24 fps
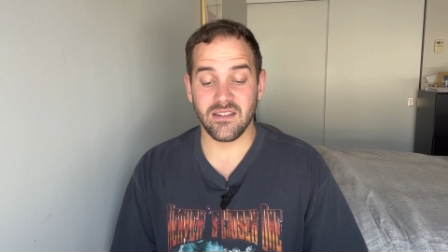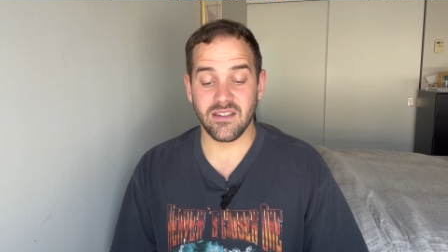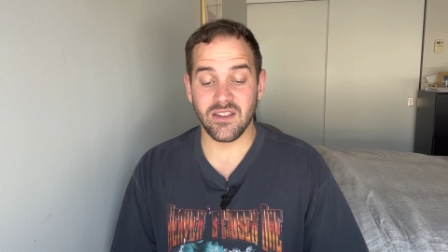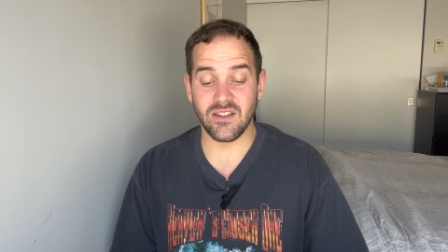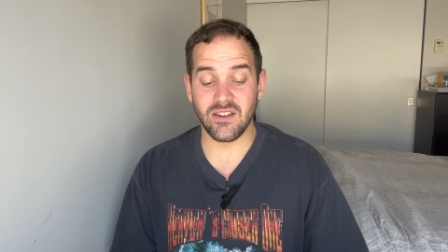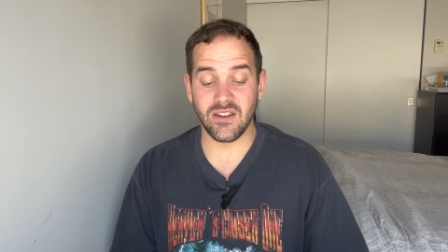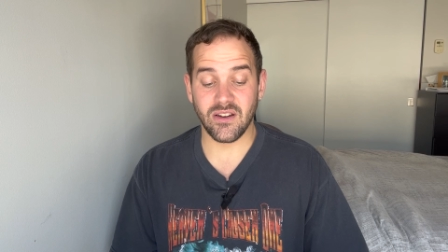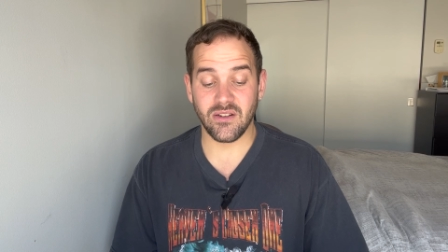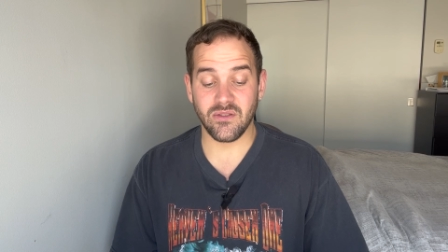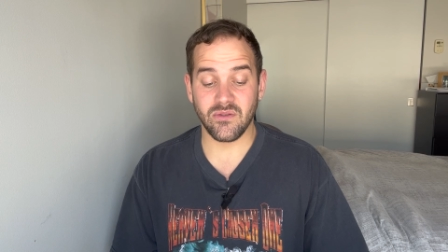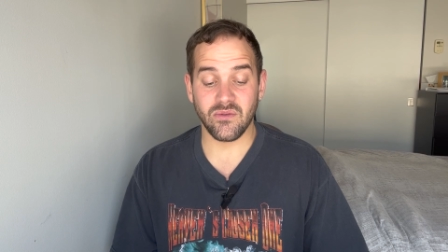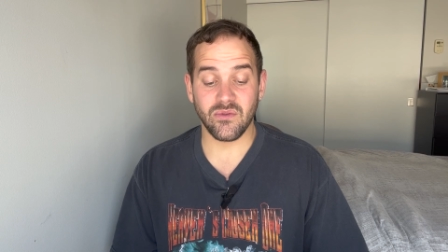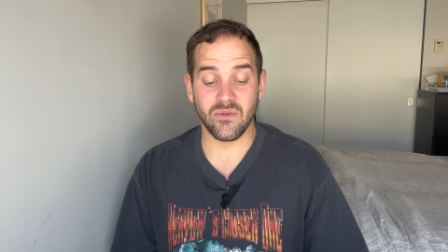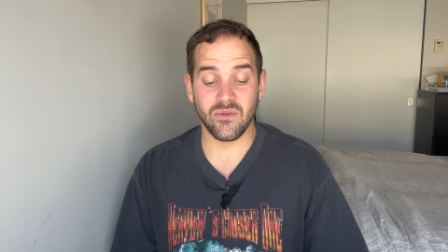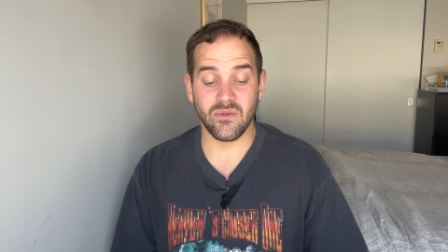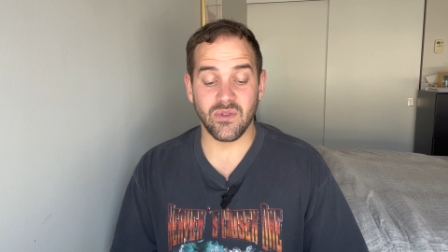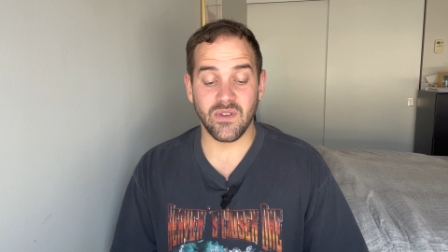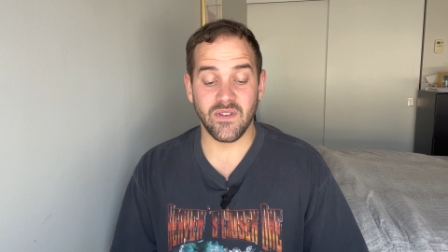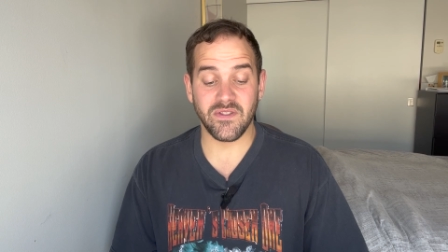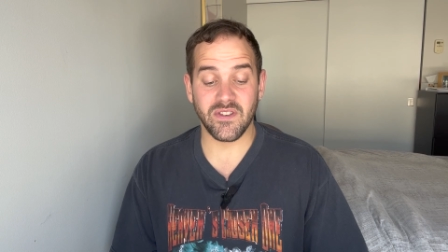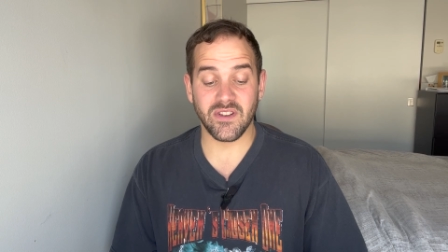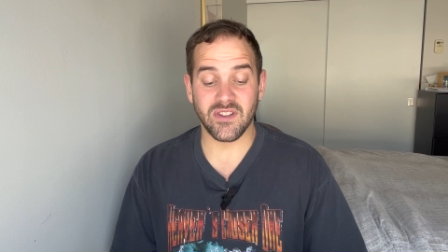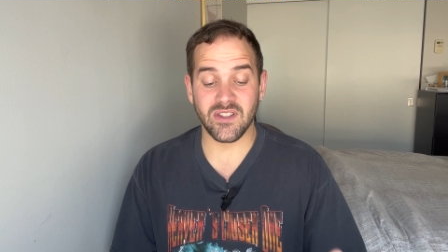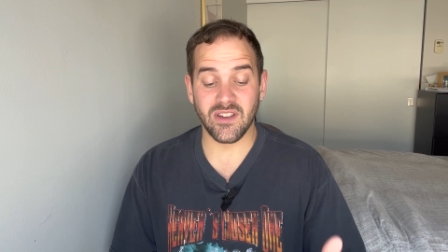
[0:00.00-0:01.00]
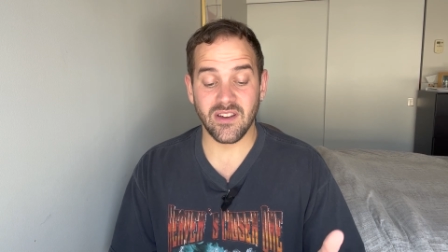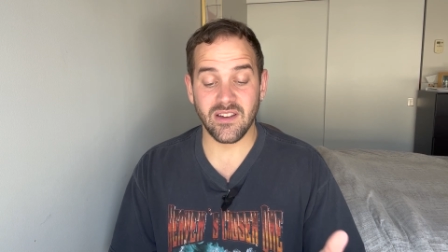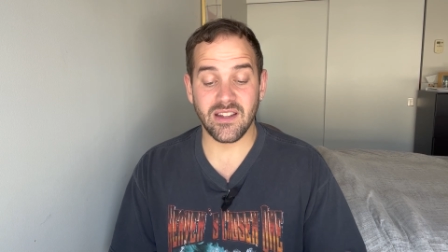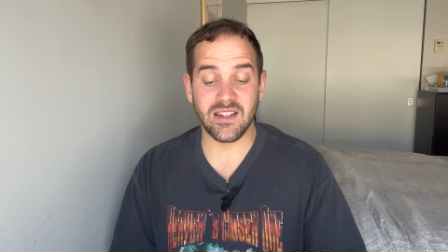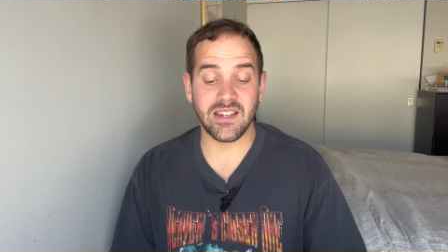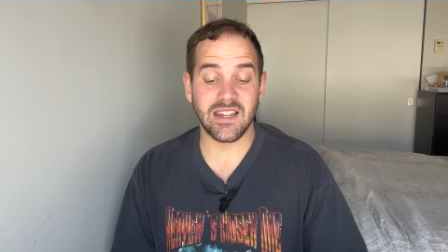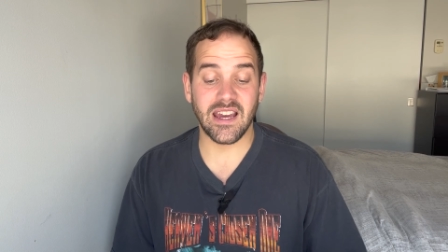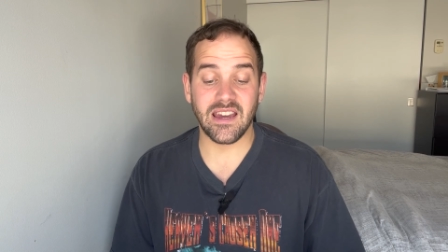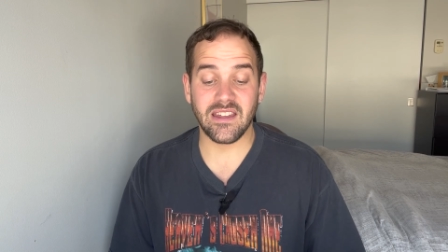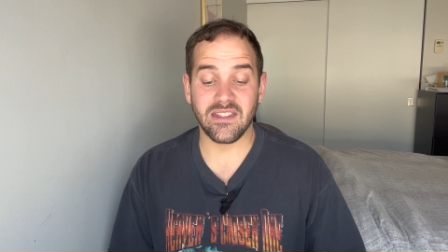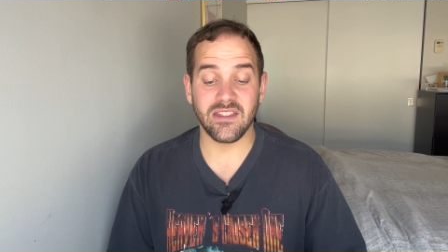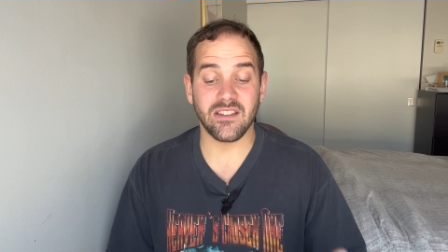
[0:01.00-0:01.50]
you know, if there's not a
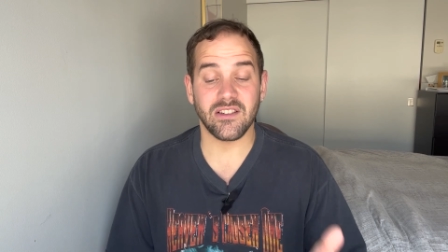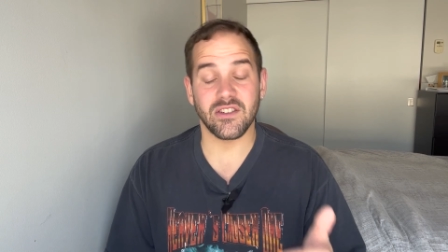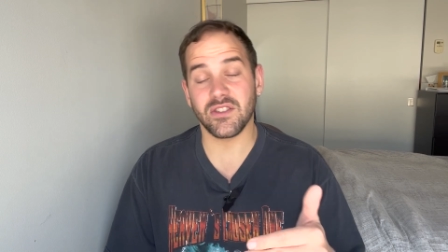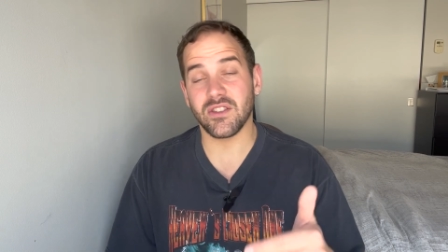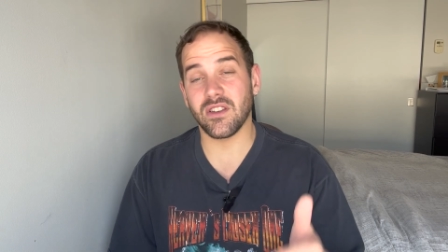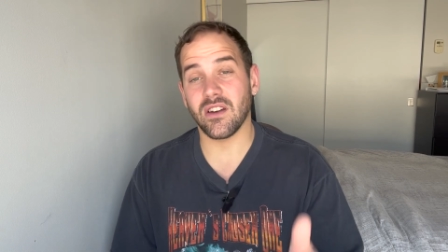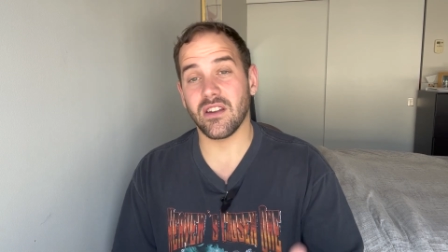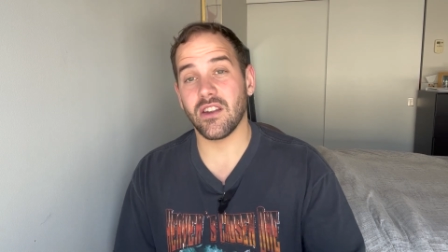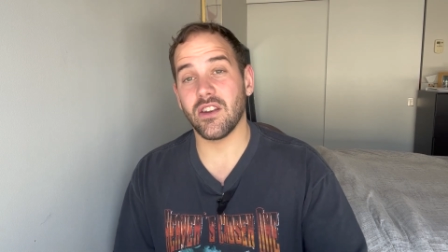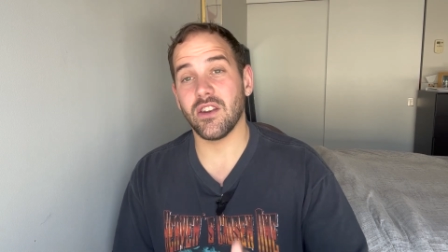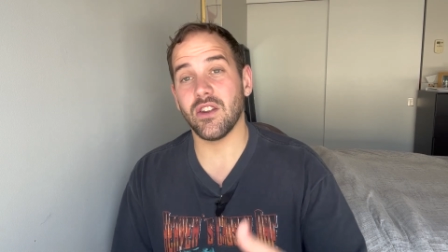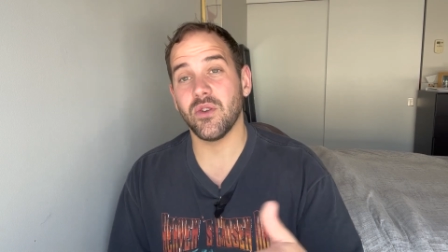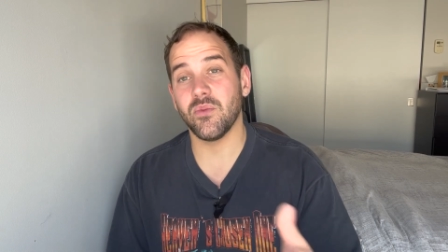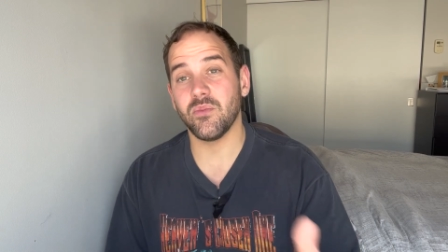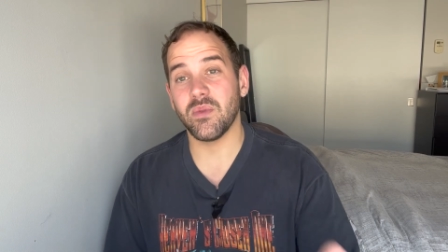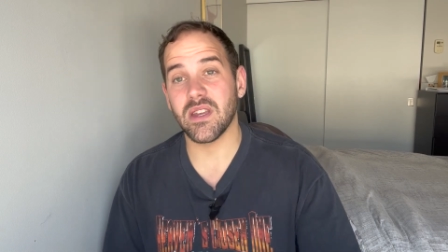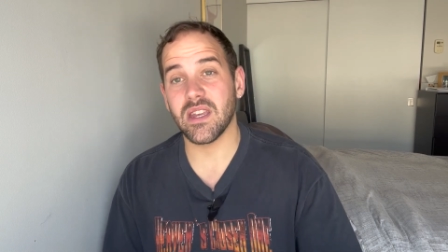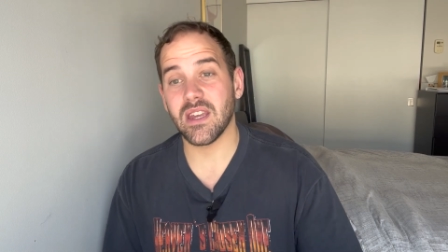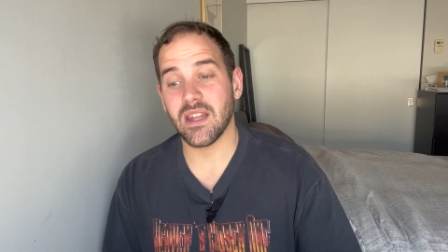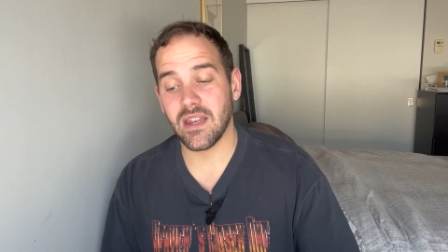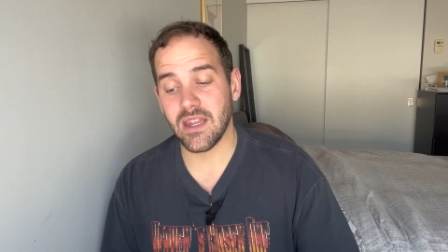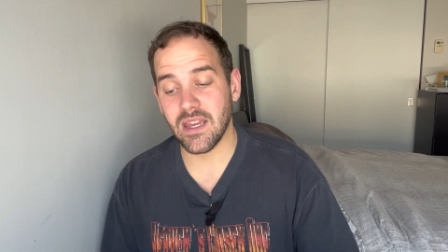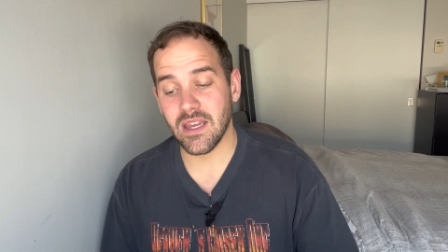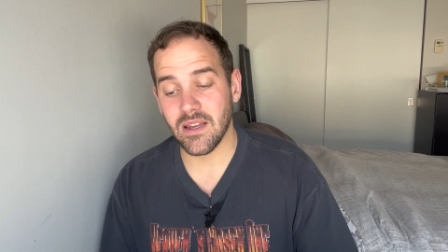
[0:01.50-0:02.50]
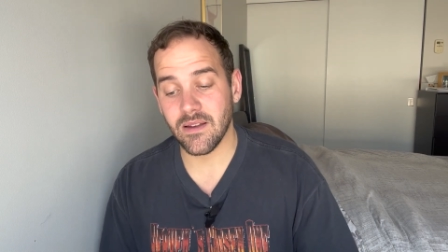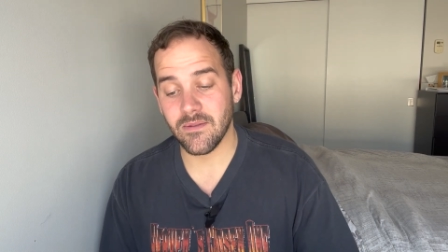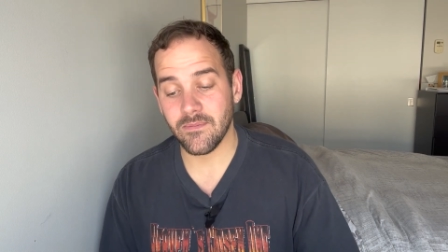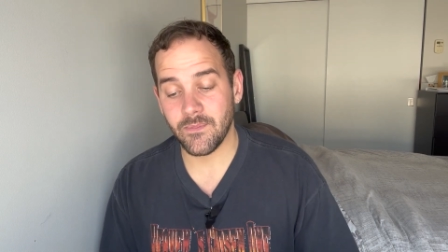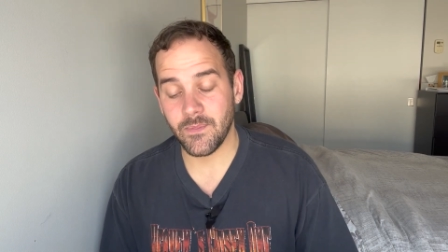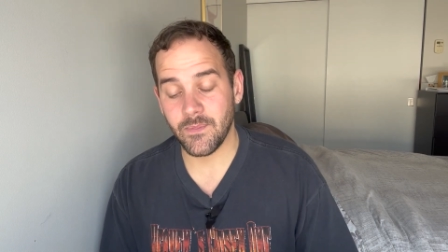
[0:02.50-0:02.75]
death, there's not a new beginning